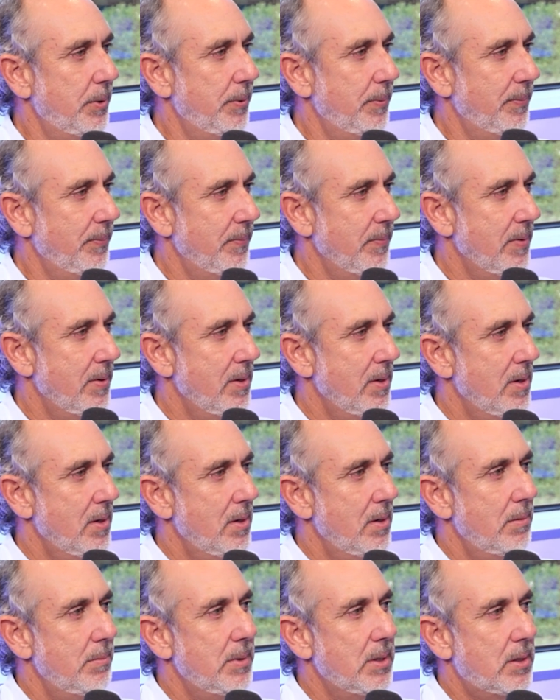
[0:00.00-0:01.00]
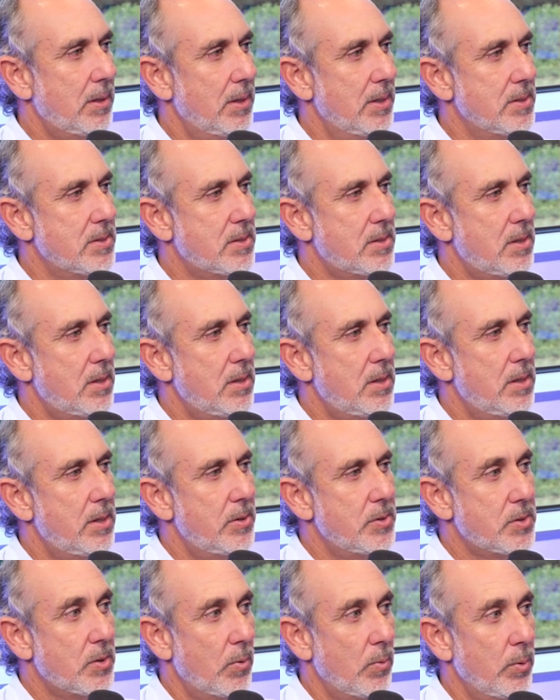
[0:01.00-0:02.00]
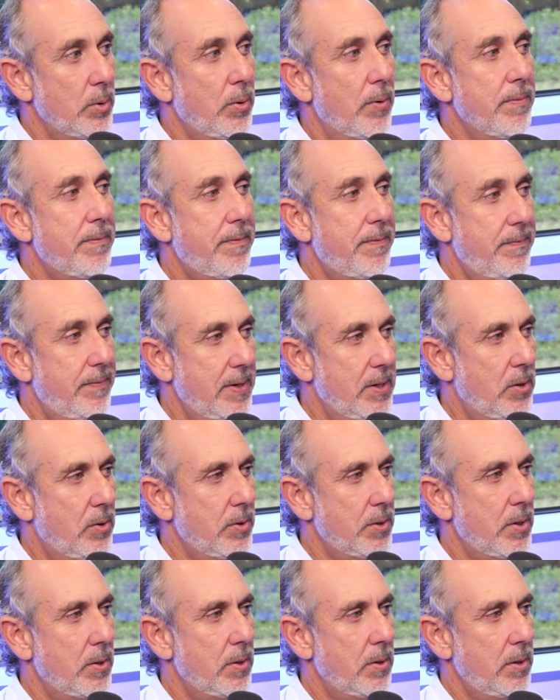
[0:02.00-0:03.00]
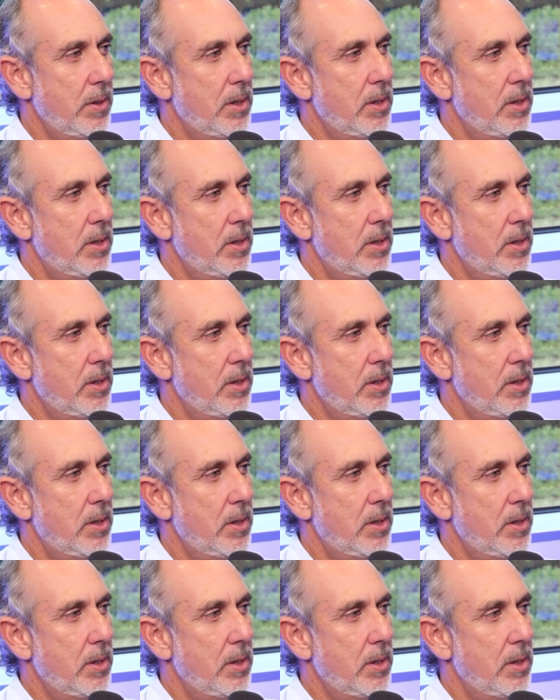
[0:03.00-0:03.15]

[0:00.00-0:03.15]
you, because there's a real failure